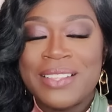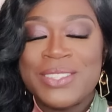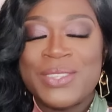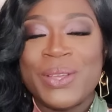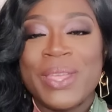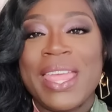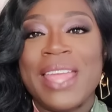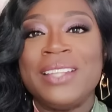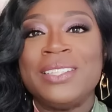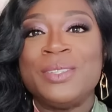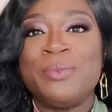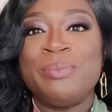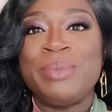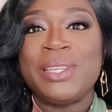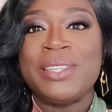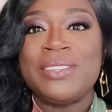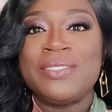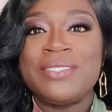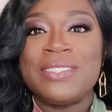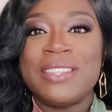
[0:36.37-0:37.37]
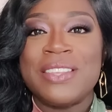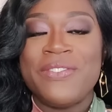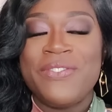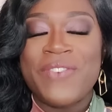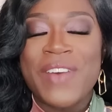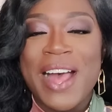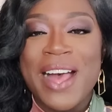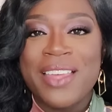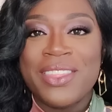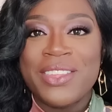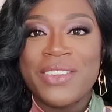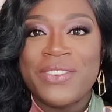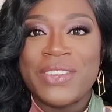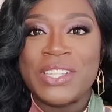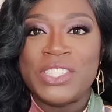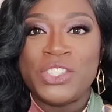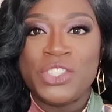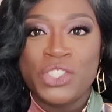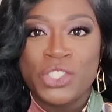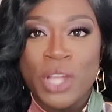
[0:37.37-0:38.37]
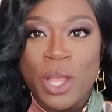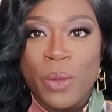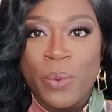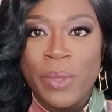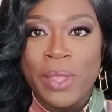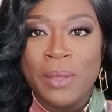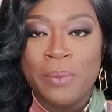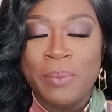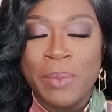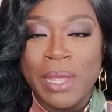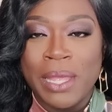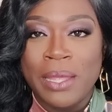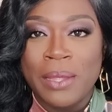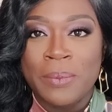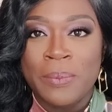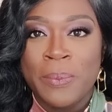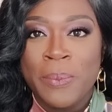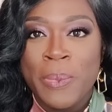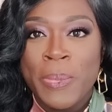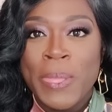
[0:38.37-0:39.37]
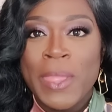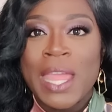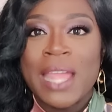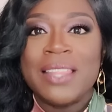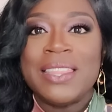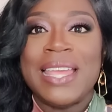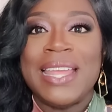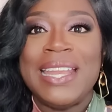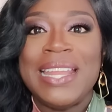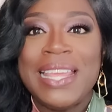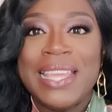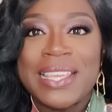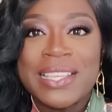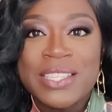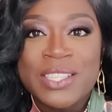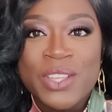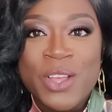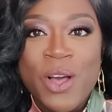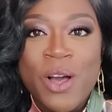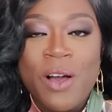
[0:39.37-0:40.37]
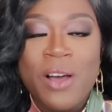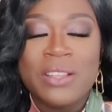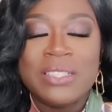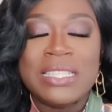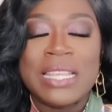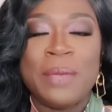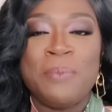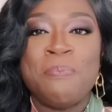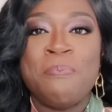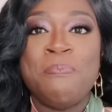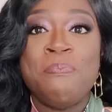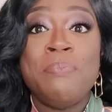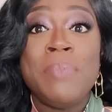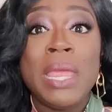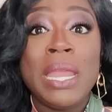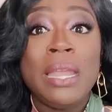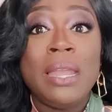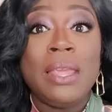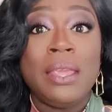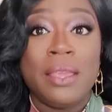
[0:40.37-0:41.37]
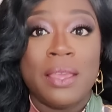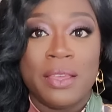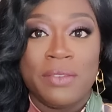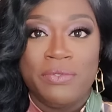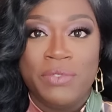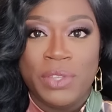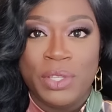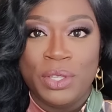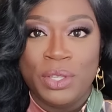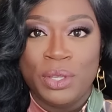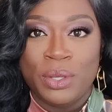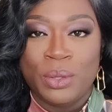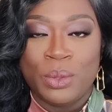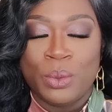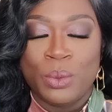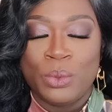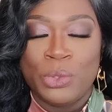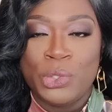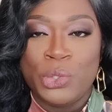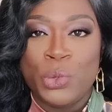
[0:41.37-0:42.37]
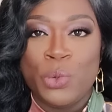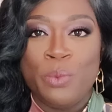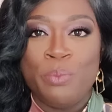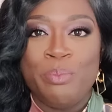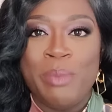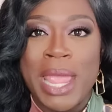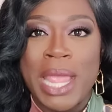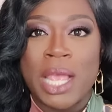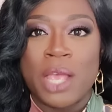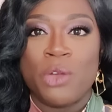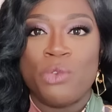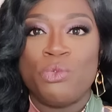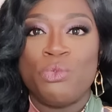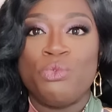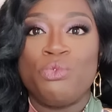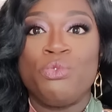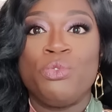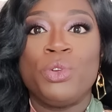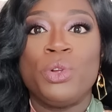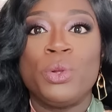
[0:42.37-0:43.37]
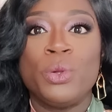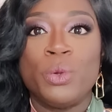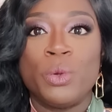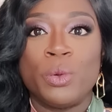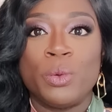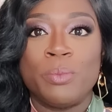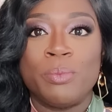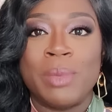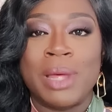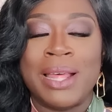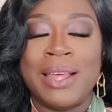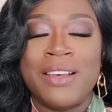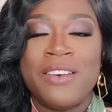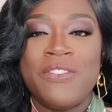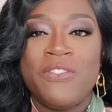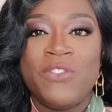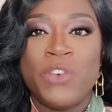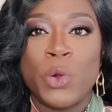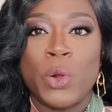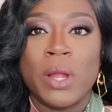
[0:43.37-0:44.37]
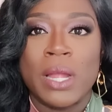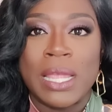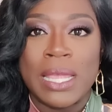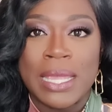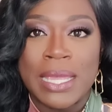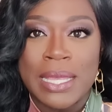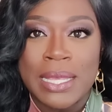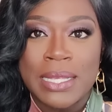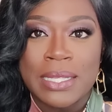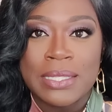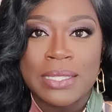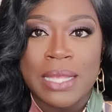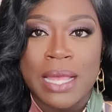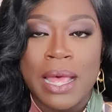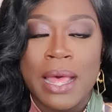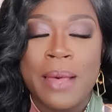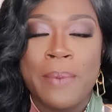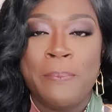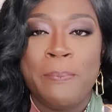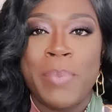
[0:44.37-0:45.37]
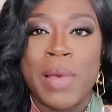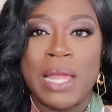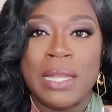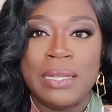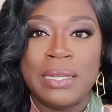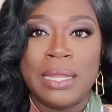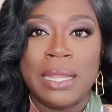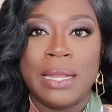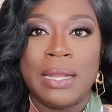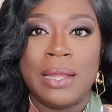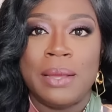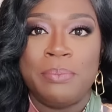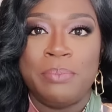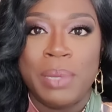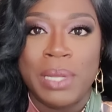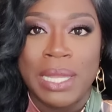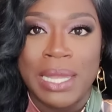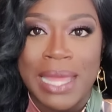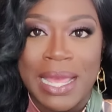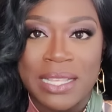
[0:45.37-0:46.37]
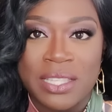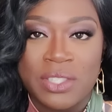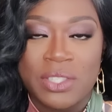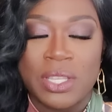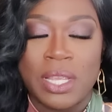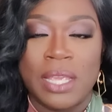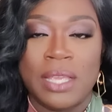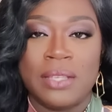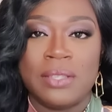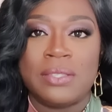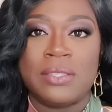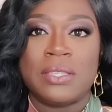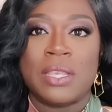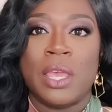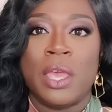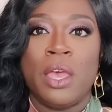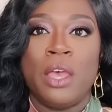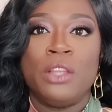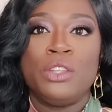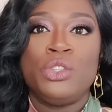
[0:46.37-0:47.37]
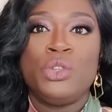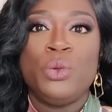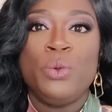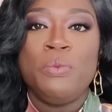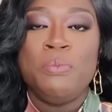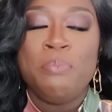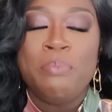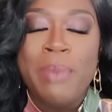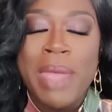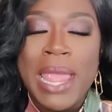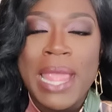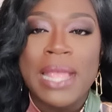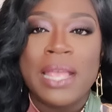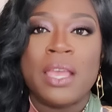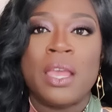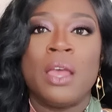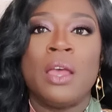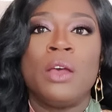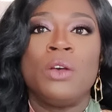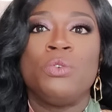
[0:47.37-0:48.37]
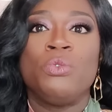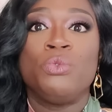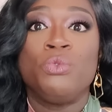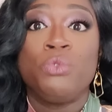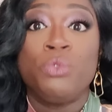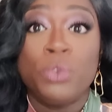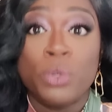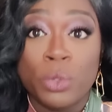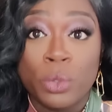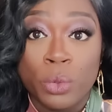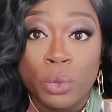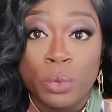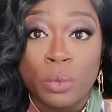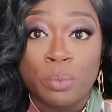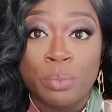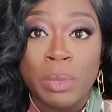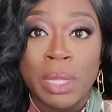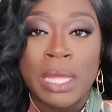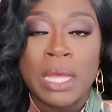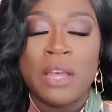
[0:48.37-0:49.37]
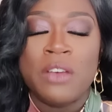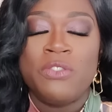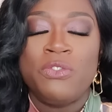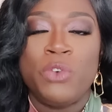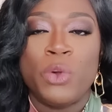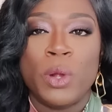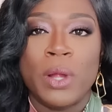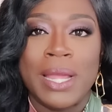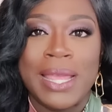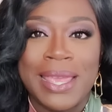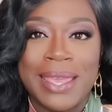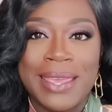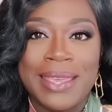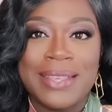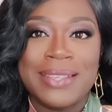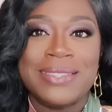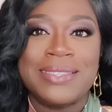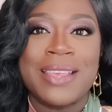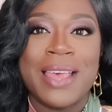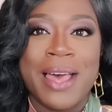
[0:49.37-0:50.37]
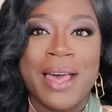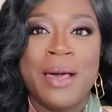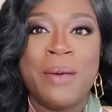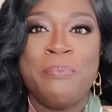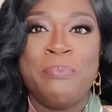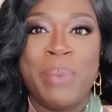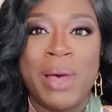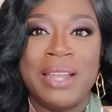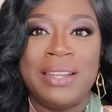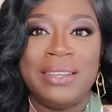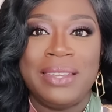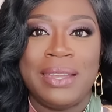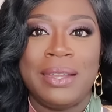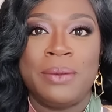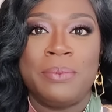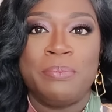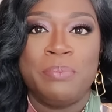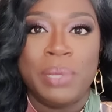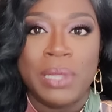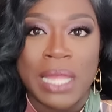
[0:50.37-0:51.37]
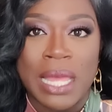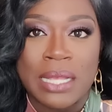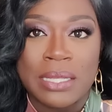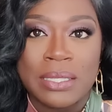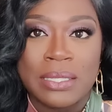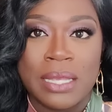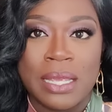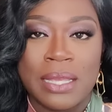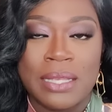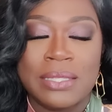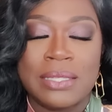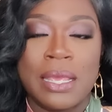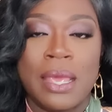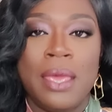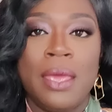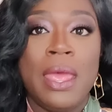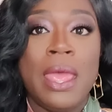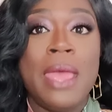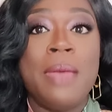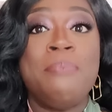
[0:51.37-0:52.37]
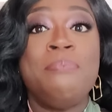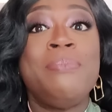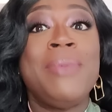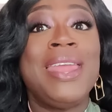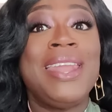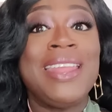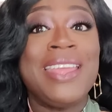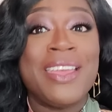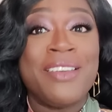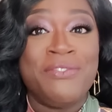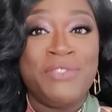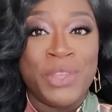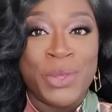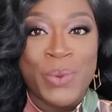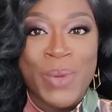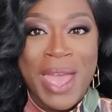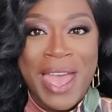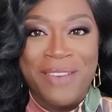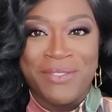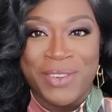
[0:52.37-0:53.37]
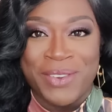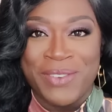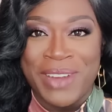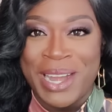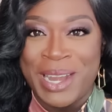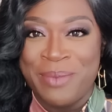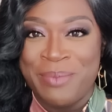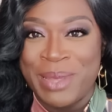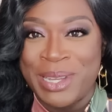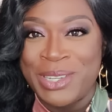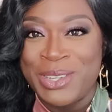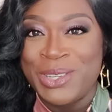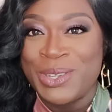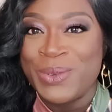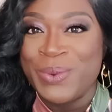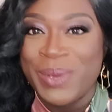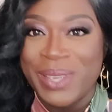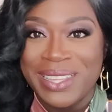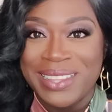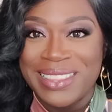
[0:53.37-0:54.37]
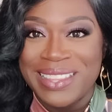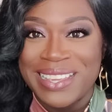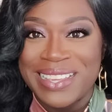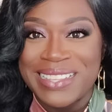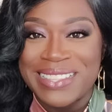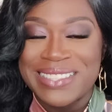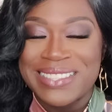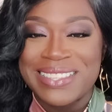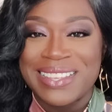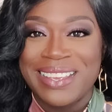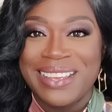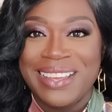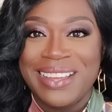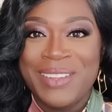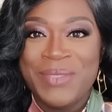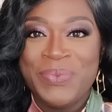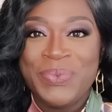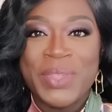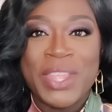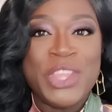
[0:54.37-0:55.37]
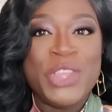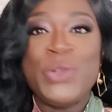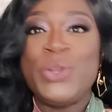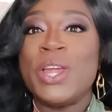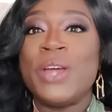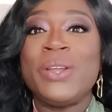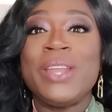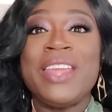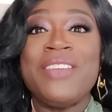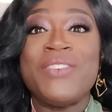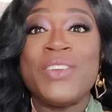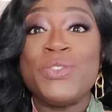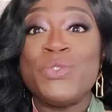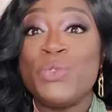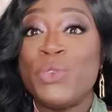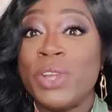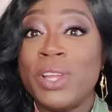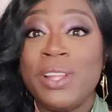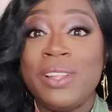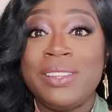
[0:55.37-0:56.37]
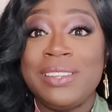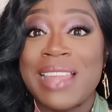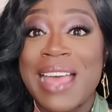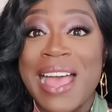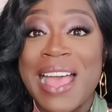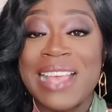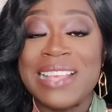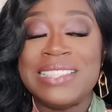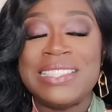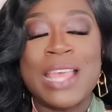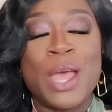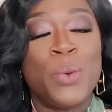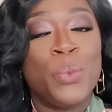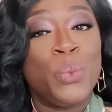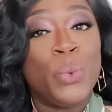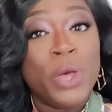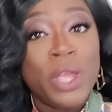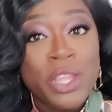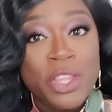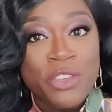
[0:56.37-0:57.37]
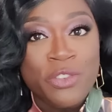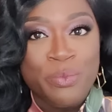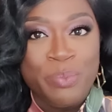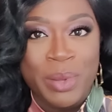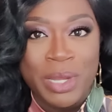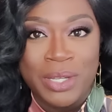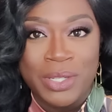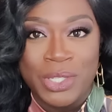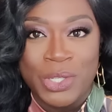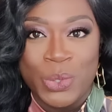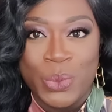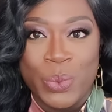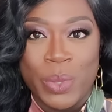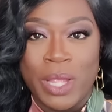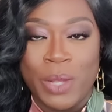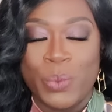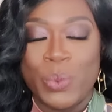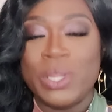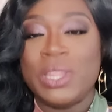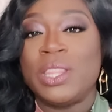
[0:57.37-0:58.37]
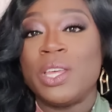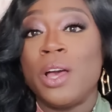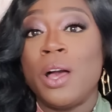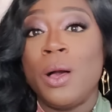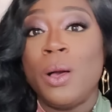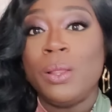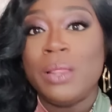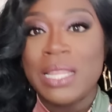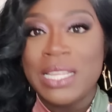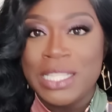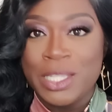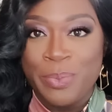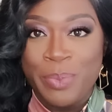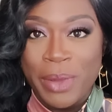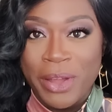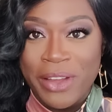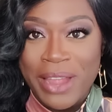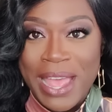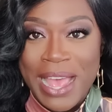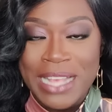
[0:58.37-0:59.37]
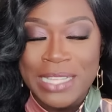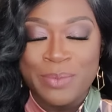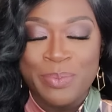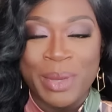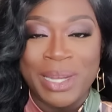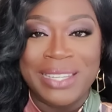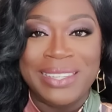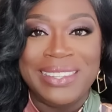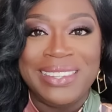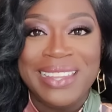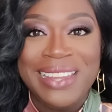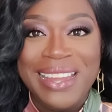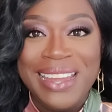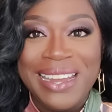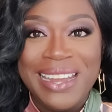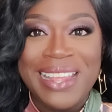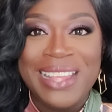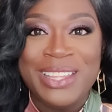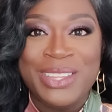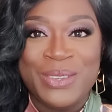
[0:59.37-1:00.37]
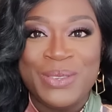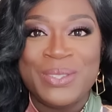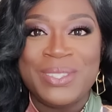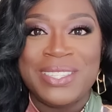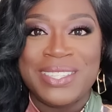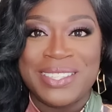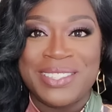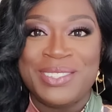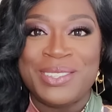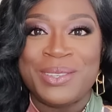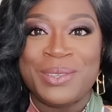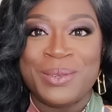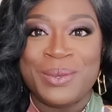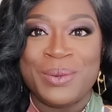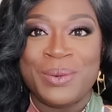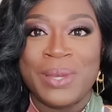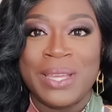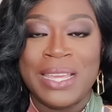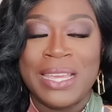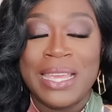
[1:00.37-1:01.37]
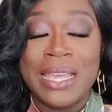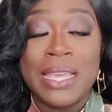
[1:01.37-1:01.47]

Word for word: So, Kingdom Builders, the Father is showing me that He is causing many of you to make room for His abundant blessings, to make room for His abundant blessings. And many of you have already been doing this you don't even realize that what you've been doing, what the Holy Spirit has been leading you to do,